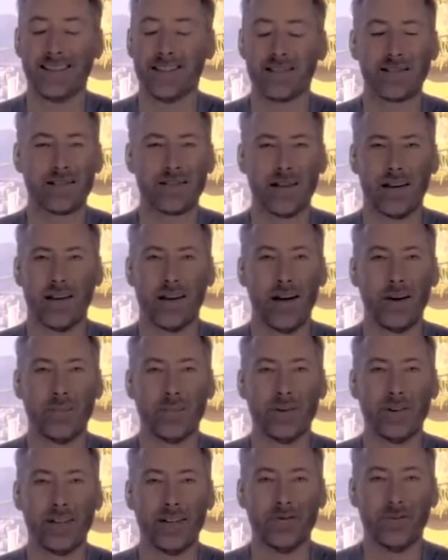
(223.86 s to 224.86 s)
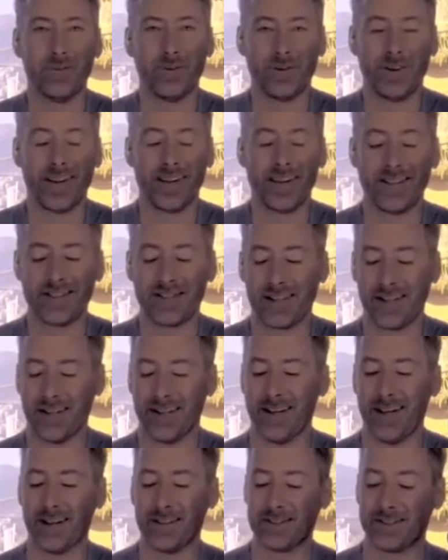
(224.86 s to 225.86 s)
just unbelievable that they shut
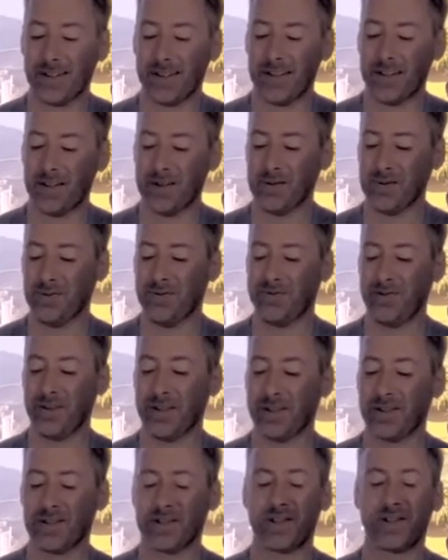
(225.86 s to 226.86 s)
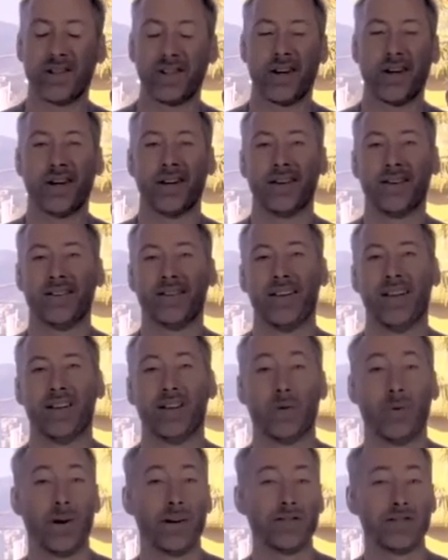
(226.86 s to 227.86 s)
you down. So did you finish
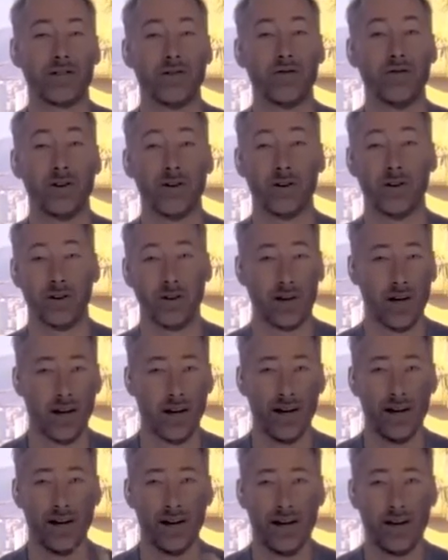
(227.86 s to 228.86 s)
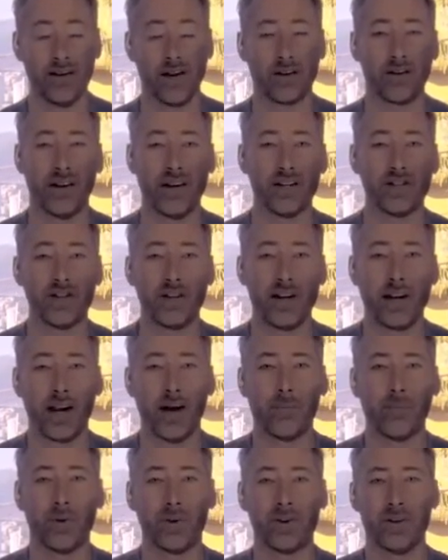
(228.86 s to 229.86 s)
the rest of your indoctrination
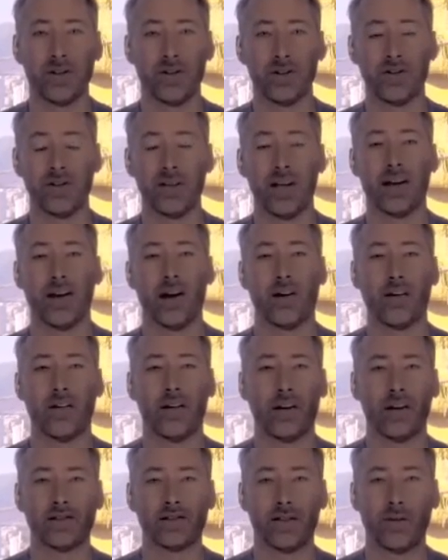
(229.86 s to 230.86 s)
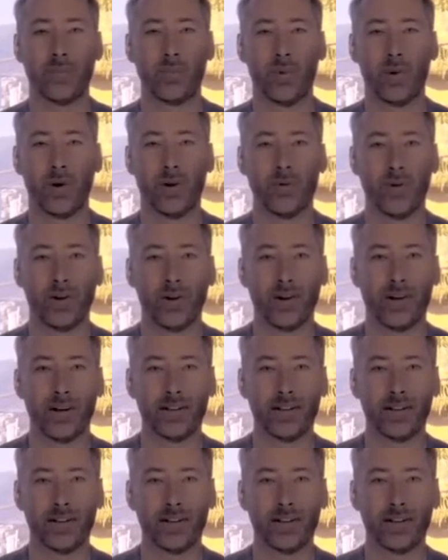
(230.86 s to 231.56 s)
camp, or did you get out of there at some point